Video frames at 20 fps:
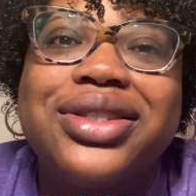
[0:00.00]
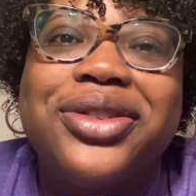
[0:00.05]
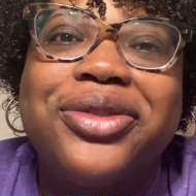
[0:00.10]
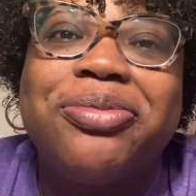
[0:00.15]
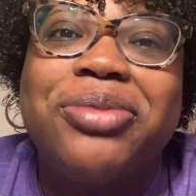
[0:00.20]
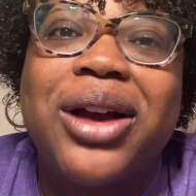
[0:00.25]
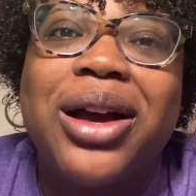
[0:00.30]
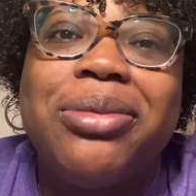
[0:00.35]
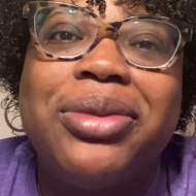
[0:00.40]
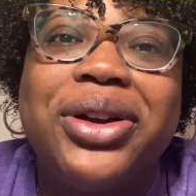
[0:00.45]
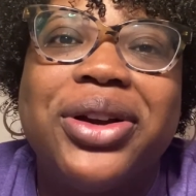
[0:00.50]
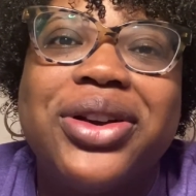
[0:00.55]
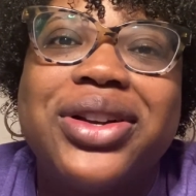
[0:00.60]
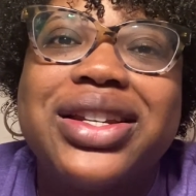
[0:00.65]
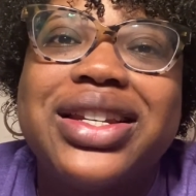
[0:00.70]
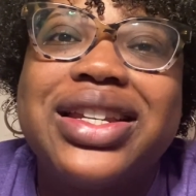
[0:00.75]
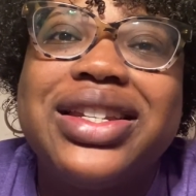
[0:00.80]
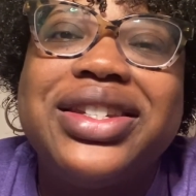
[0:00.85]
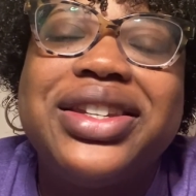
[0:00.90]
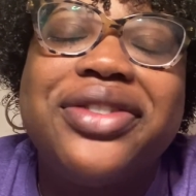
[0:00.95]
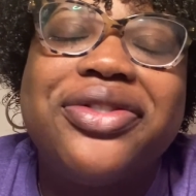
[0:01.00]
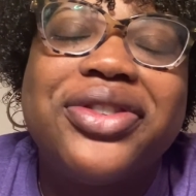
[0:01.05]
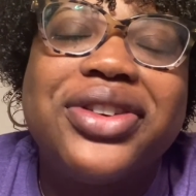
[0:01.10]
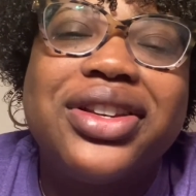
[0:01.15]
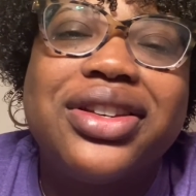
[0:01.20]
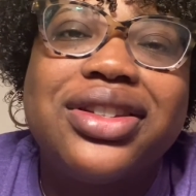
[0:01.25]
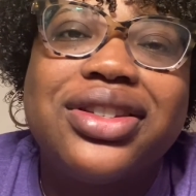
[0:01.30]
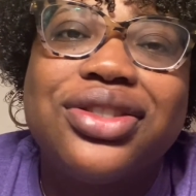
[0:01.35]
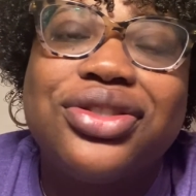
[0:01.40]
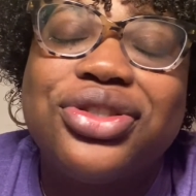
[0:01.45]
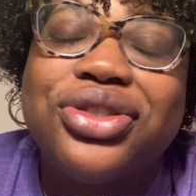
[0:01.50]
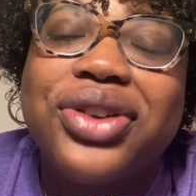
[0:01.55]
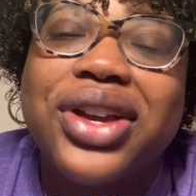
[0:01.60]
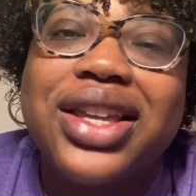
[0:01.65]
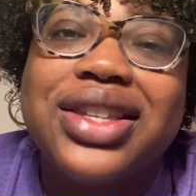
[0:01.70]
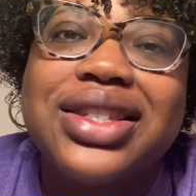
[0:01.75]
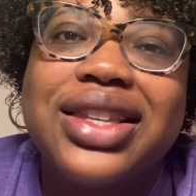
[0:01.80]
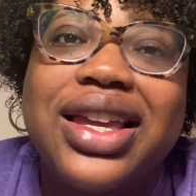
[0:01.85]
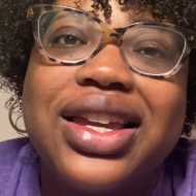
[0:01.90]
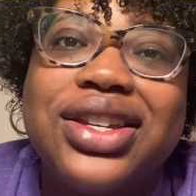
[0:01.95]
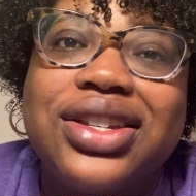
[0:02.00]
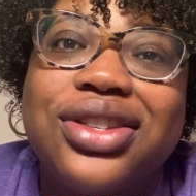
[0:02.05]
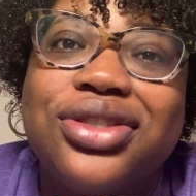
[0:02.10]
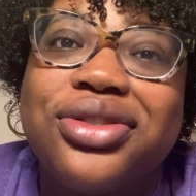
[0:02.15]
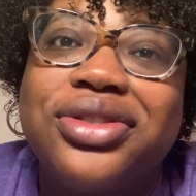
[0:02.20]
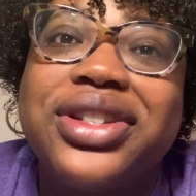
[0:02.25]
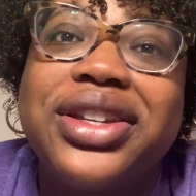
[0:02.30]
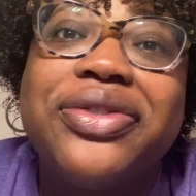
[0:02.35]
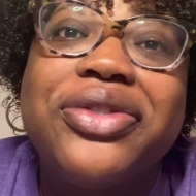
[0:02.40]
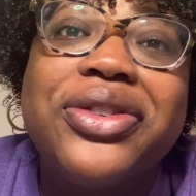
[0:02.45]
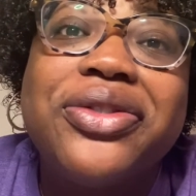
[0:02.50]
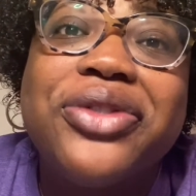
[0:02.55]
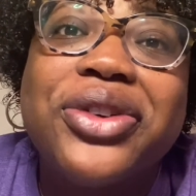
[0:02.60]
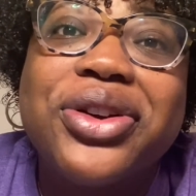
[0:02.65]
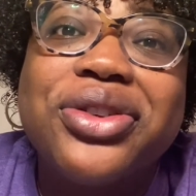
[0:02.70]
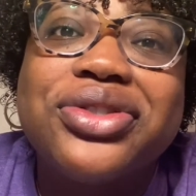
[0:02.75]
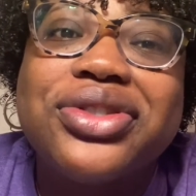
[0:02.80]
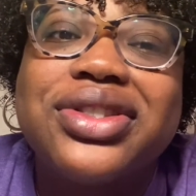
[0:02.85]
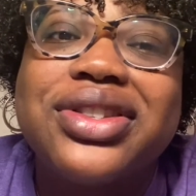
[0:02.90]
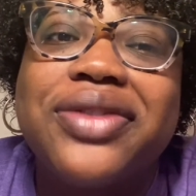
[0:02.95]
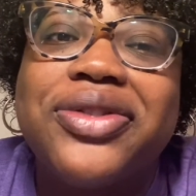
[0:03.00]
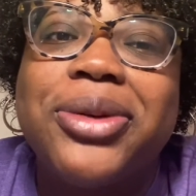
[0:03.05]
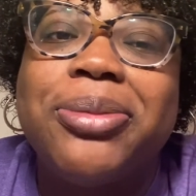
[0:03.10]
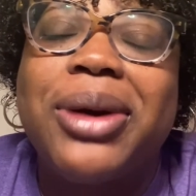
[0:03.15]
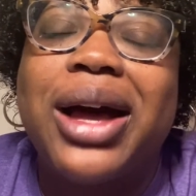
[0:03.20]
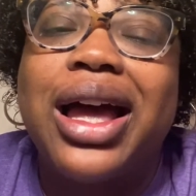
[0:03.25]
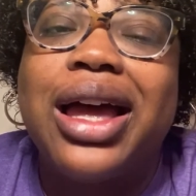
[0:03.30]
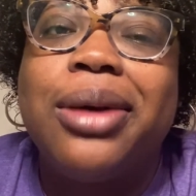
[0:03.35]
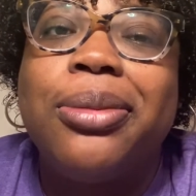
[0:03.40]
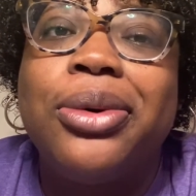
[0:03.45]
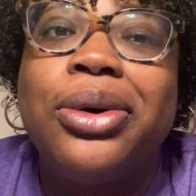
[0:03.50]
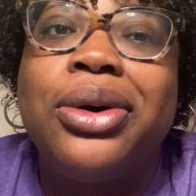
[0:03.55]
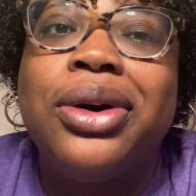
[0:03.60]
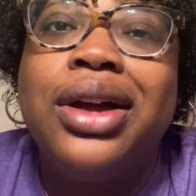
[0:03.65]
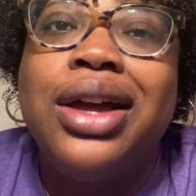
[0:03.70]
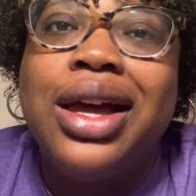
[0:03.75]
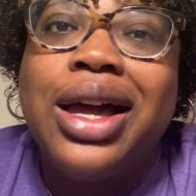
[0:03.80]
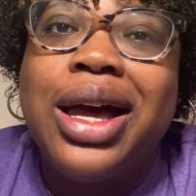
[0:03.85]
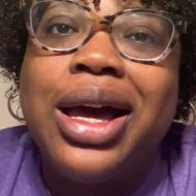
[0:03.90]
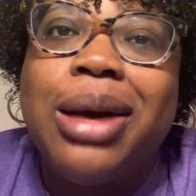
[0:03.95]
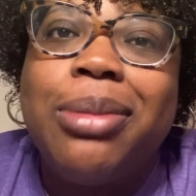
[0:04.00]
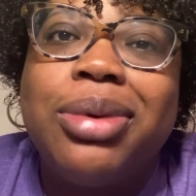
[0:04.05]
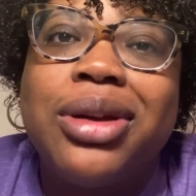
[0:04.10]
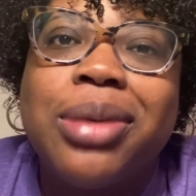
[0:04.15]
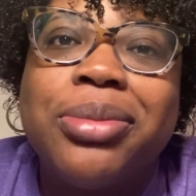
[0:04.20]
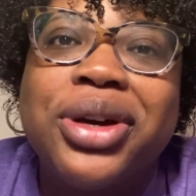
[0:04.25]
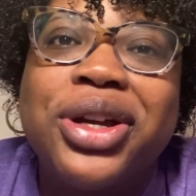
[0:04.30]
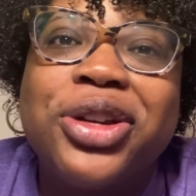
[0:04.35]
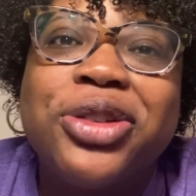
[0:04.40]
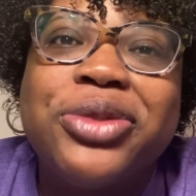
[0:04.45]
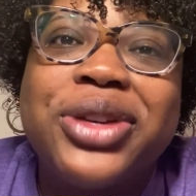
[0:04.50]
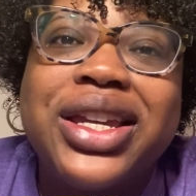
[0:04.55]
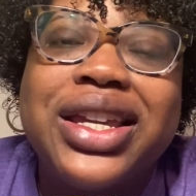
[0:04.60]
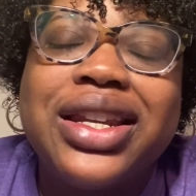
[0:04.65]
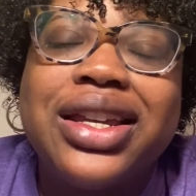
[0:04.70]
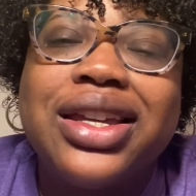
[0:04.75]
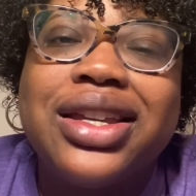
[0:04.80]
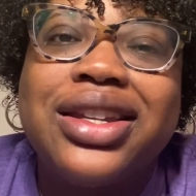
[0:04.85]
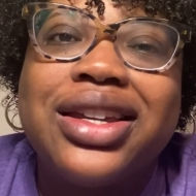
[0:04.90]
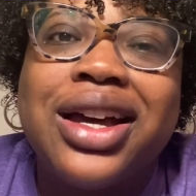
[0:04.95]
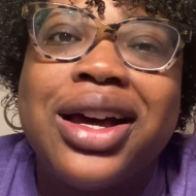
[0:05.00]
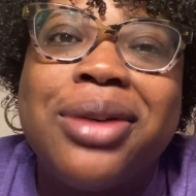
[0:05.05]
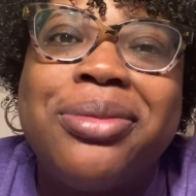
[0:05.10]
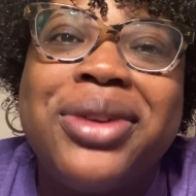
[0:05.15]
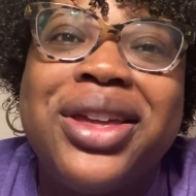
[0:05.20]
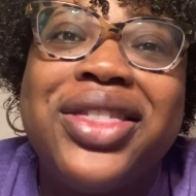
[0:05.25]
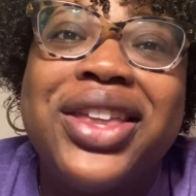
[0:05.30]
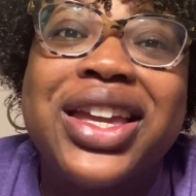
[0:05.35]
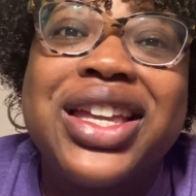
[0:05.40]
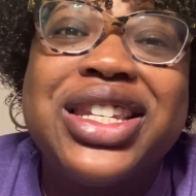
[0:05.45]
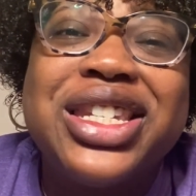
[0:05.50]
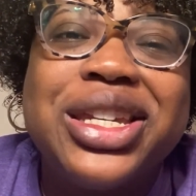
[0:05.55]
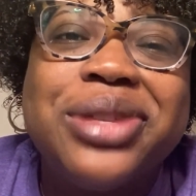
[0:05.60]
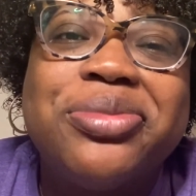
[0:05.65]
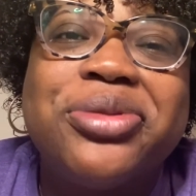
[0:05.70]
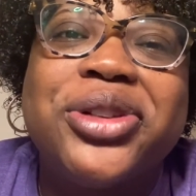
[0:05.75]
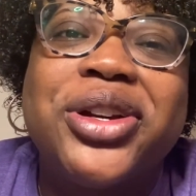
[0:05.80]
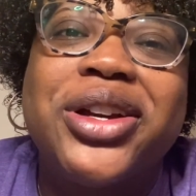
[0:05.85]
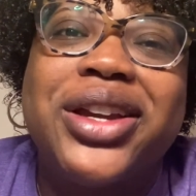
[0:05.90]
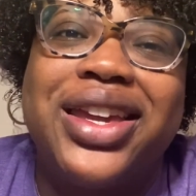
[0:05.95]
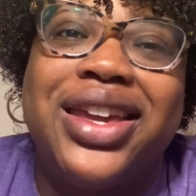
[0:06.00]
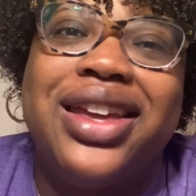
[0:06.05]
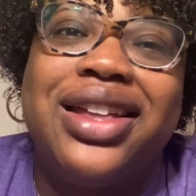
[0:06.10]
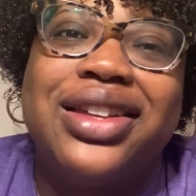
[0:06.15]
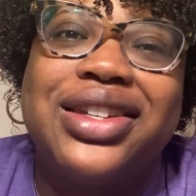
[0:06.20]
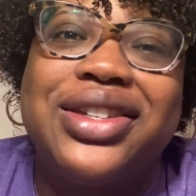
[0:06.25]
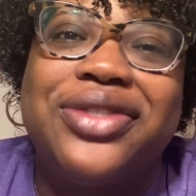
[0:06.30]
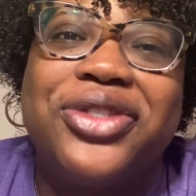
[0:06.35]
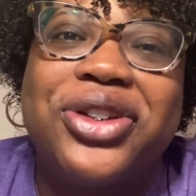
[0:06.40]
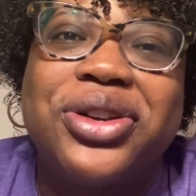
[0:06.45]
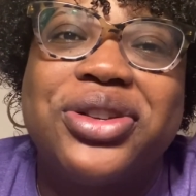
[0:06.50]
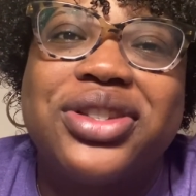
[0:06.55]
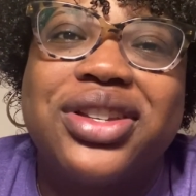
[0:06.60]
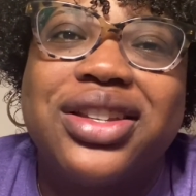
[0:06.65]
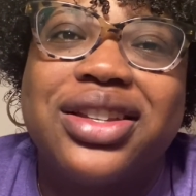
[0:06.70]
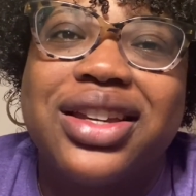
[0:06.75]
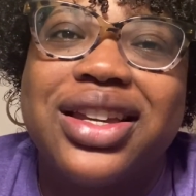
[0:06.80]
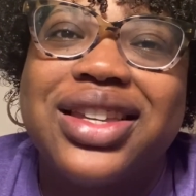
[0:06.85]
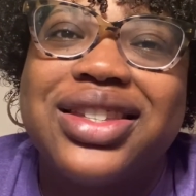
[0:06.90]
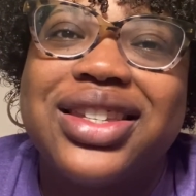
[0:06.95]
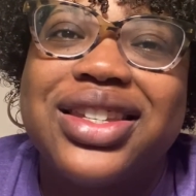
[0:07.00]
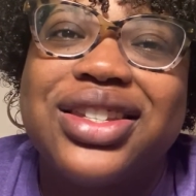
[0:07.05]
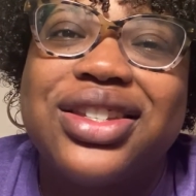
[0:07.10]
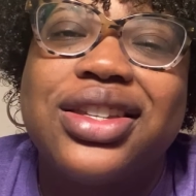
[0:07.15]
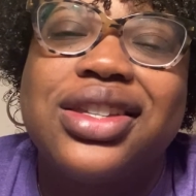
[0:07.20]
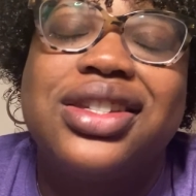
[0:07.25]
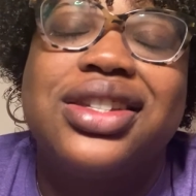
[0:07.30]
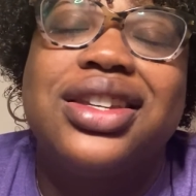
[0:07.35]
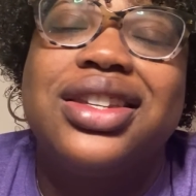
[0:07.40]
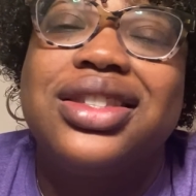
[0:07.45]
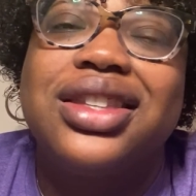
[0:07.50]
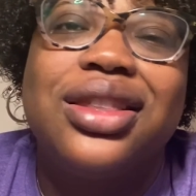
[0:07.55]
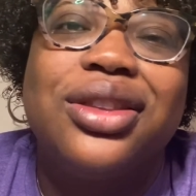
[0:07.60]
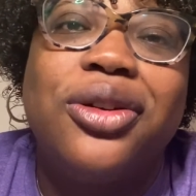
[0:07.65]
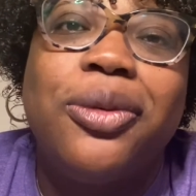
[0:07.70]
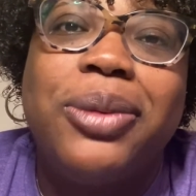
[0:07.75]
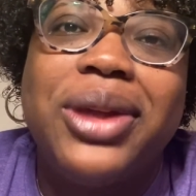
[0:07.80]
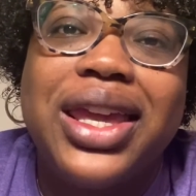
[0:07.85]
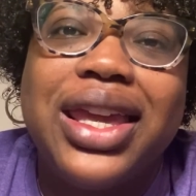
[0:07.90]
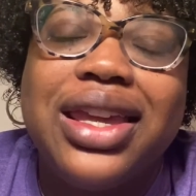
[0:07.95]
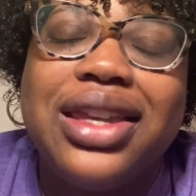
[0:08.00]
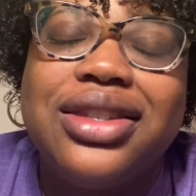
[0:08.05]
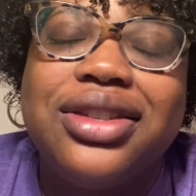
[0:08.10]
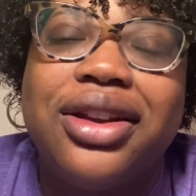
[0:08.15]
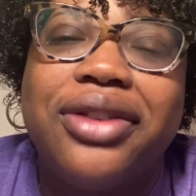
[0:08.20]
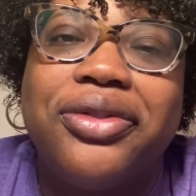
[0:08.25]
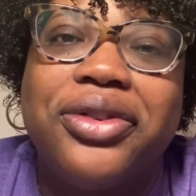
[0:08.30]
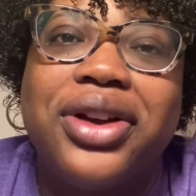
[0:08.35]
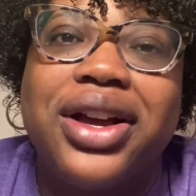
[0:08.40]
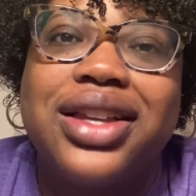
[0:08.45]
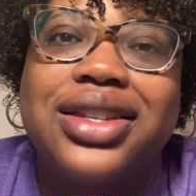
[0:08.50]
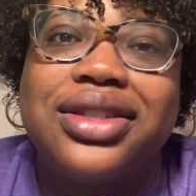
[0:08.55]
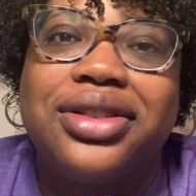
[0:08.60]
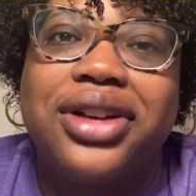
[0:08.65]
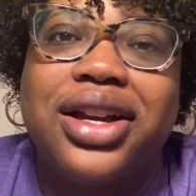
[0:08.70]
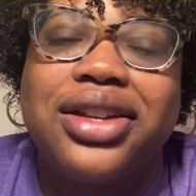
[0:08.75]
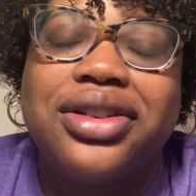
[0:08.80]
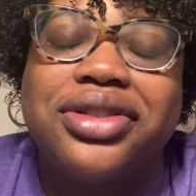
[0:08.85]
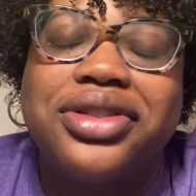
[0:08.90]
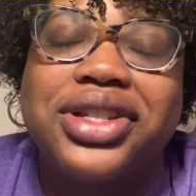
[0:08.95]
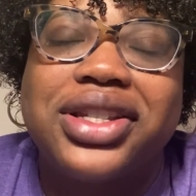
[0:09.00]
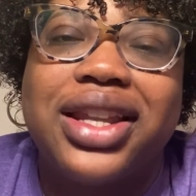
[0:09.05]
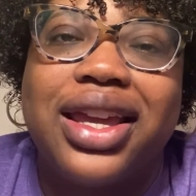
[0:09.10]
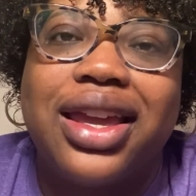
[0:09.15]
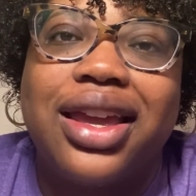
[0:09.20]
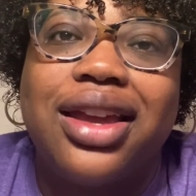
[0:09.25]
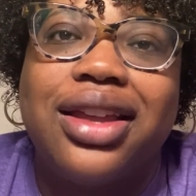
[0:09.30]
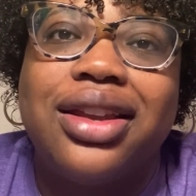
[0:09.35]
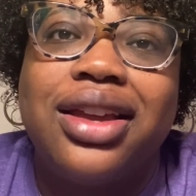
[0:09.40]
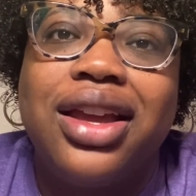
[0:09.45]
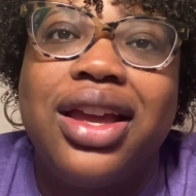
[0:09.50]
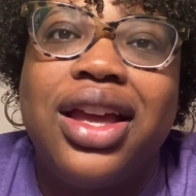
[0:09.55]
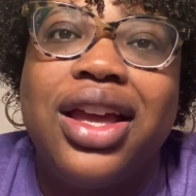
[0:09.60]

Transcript: You've probably heard it in different translations or different versions of the Bible, but I'm going to read it um, in the contemporary English version because it's just a little bit easier for us to understand.